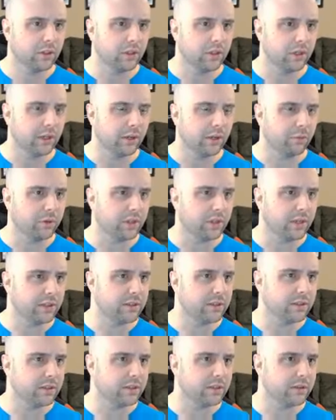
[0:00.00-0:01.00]
I would like
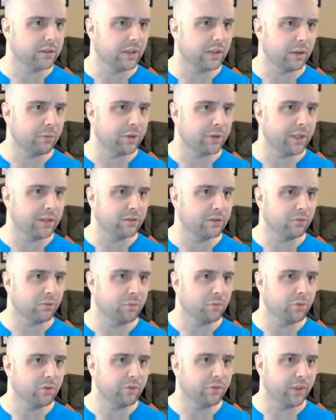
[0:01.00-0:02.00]
to
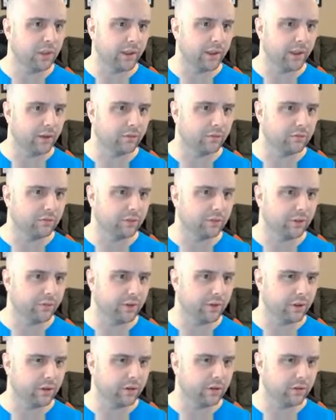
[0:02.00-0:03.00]
remove the layout, if
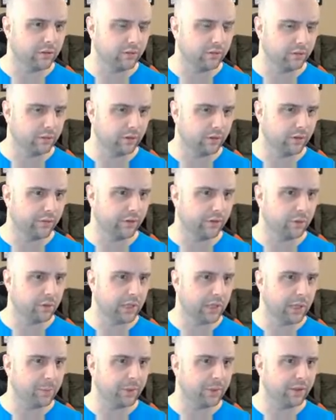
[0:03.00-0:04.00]
I could. If you
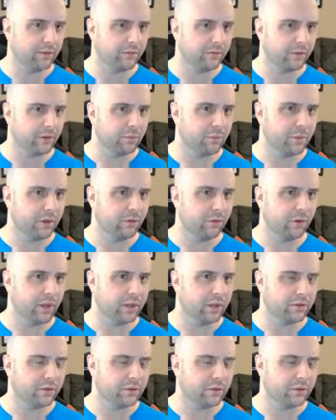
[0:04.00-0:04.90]
would let me, that would be great.